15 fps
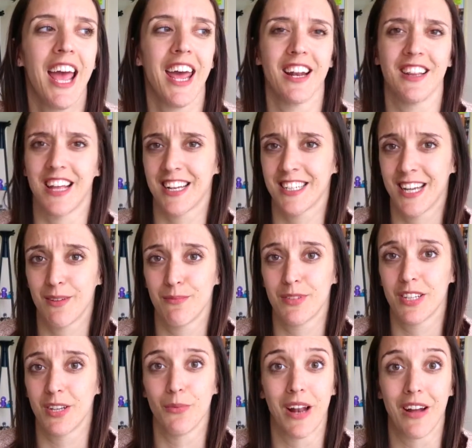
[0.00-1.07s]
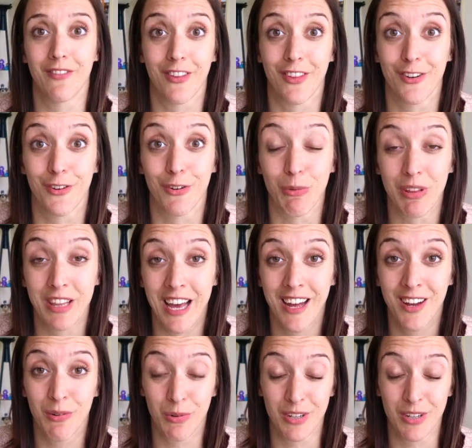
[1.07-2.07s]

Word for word: And a lot of times it would have nothing to do with that.